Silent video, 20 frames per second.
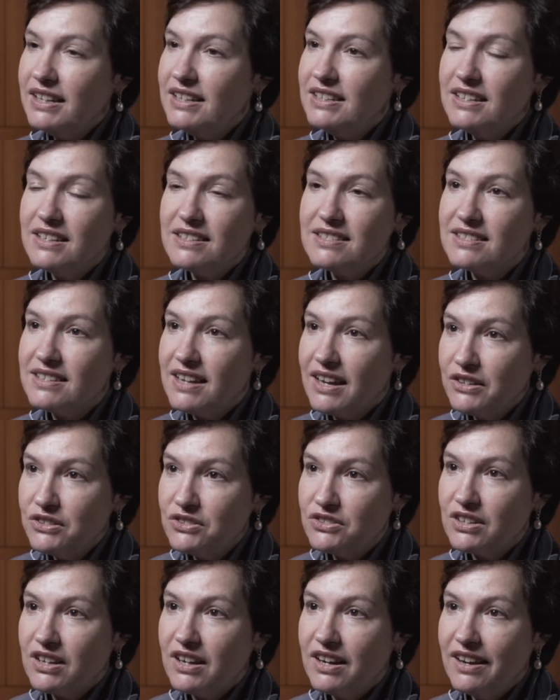
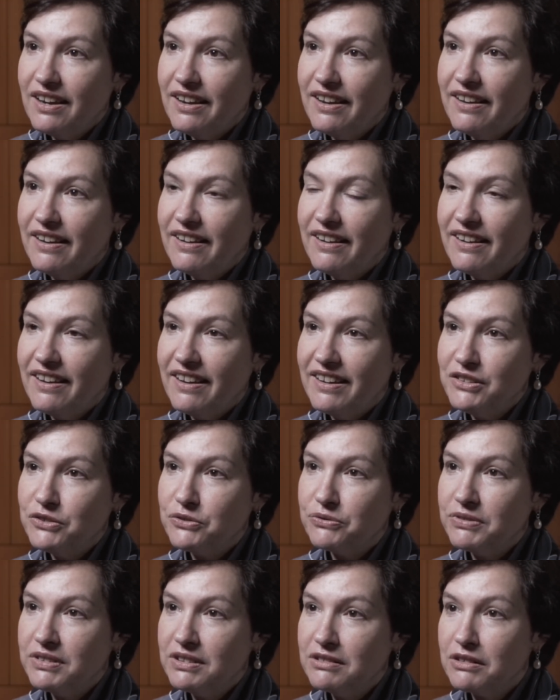nostalgia, as
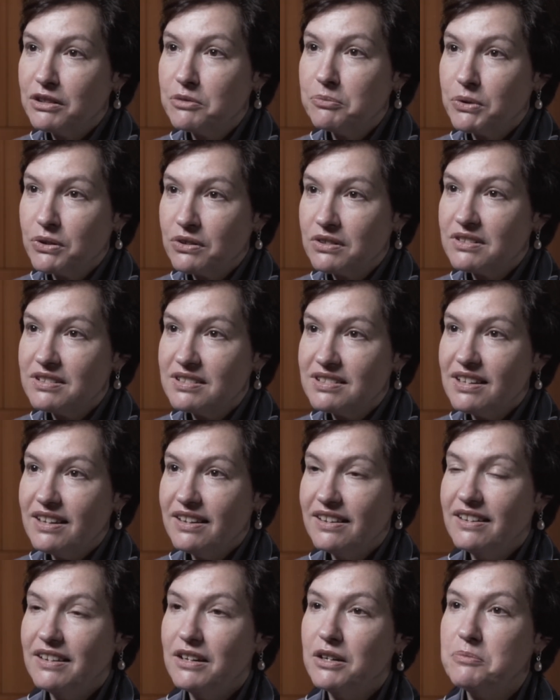Friedrich Merz
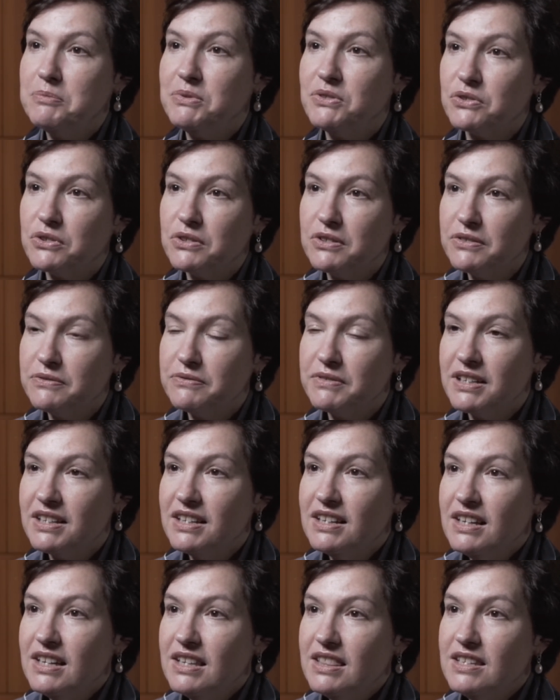observed
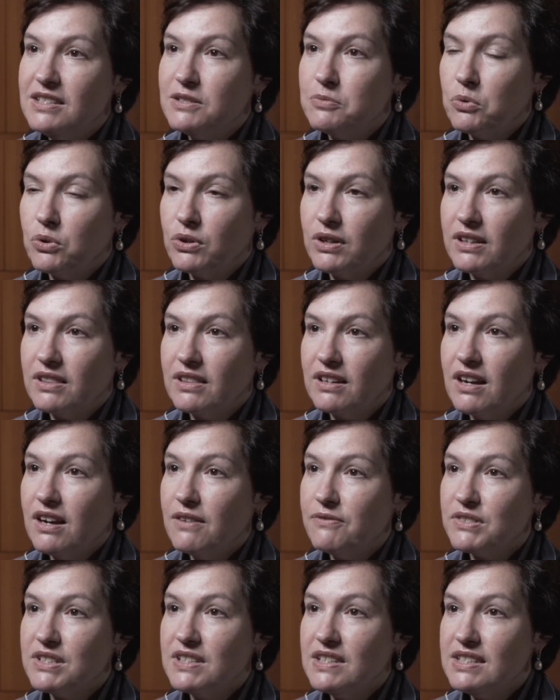this morning at the
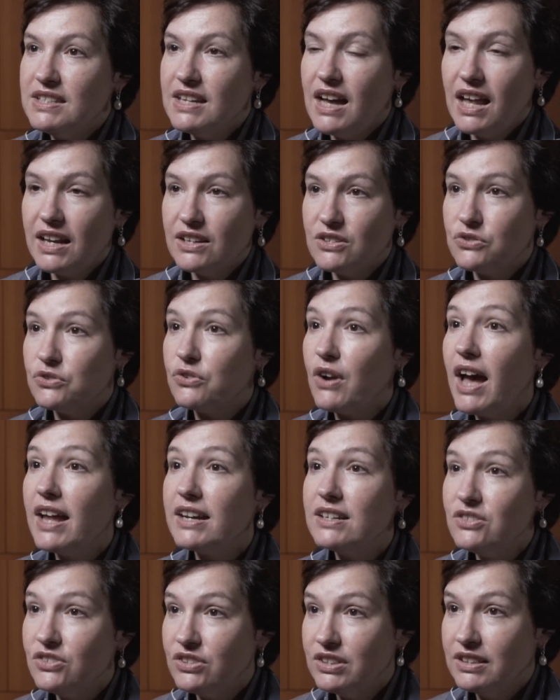conference, is not a
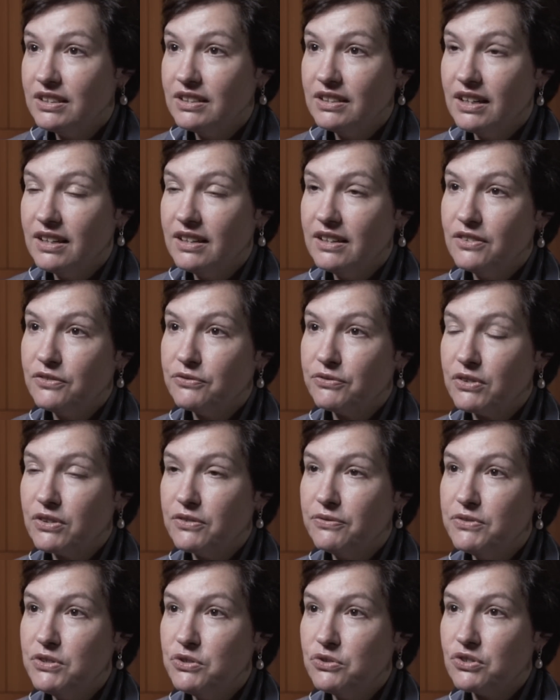strategy for the
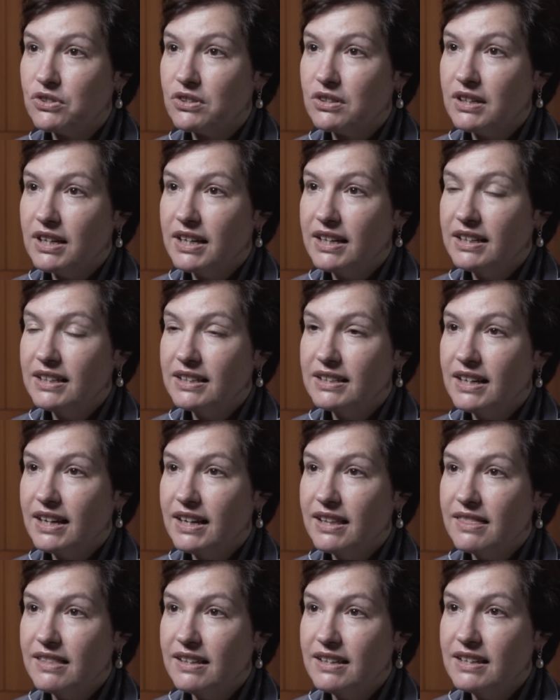future. And I
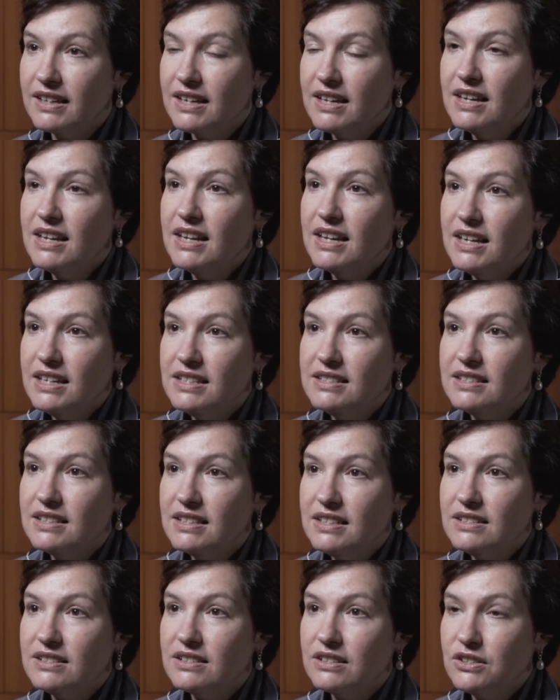think
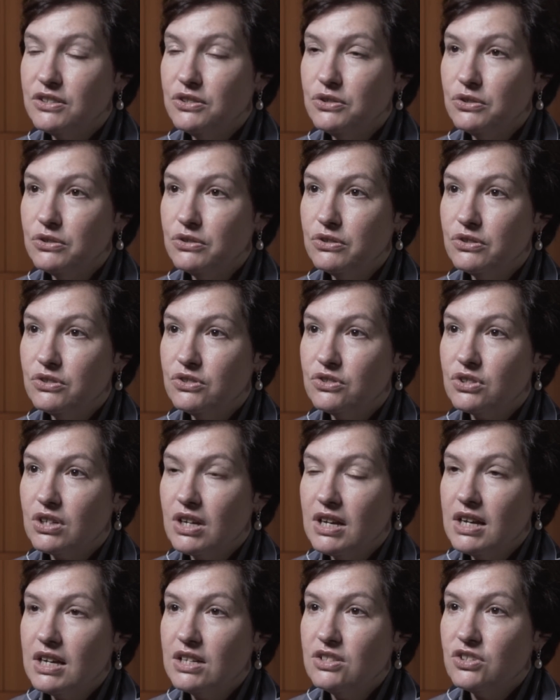it's a huge
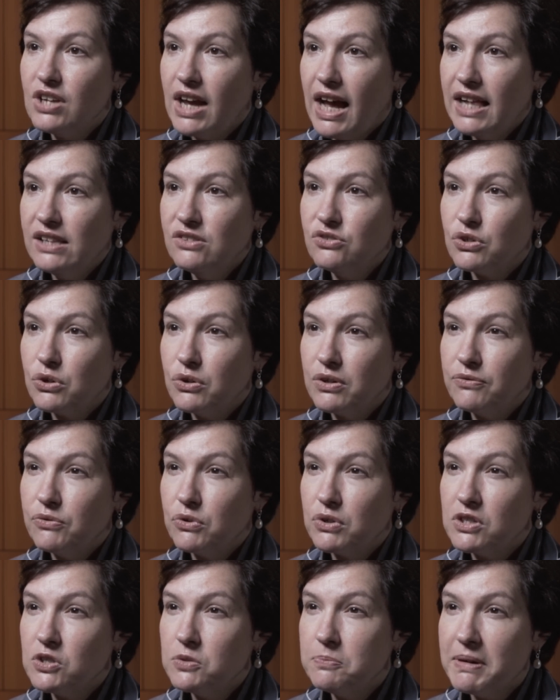challenge going
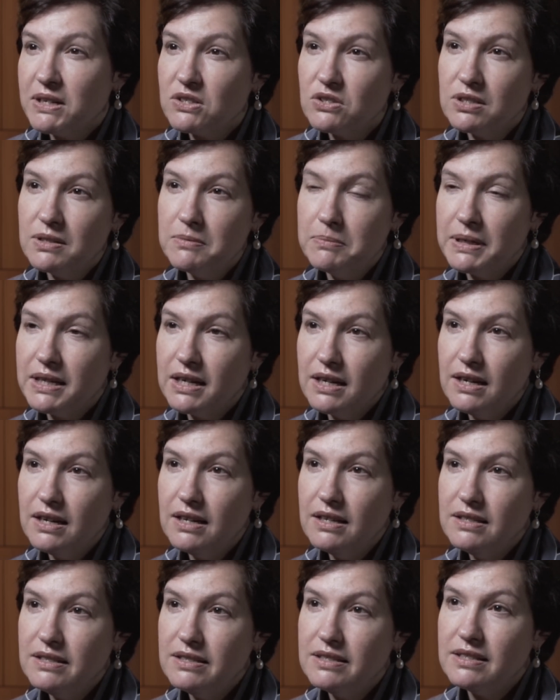forward, especially
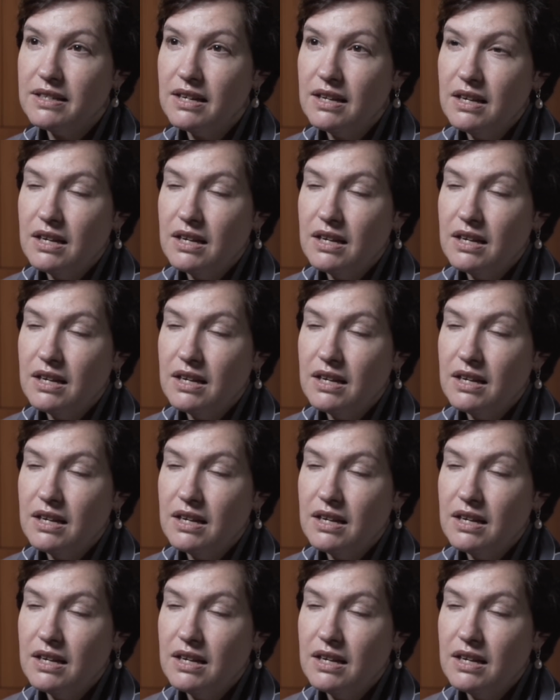because